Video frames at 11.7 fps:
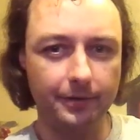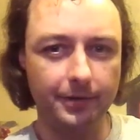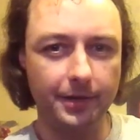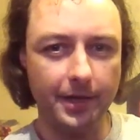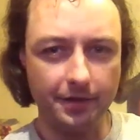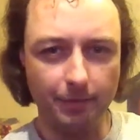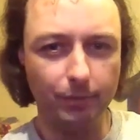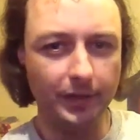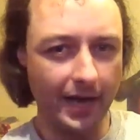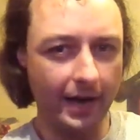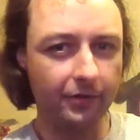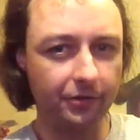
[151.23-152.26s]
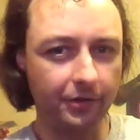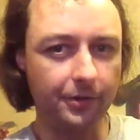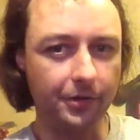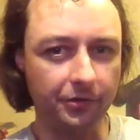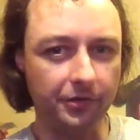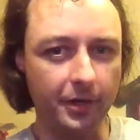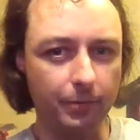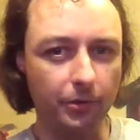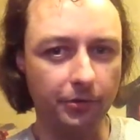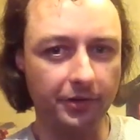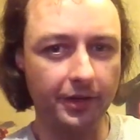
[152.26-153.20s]
Yeah, the Black Series
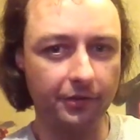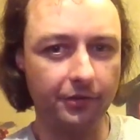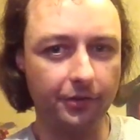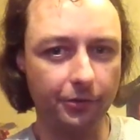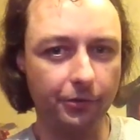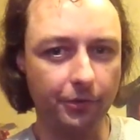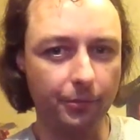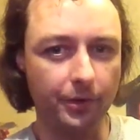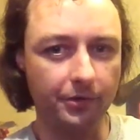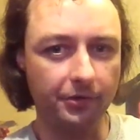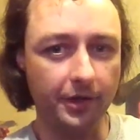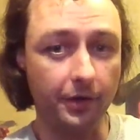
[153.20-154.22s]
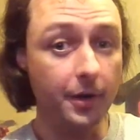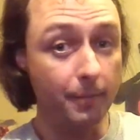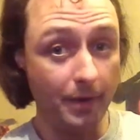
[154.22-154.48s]
sabers. Those are the ones now.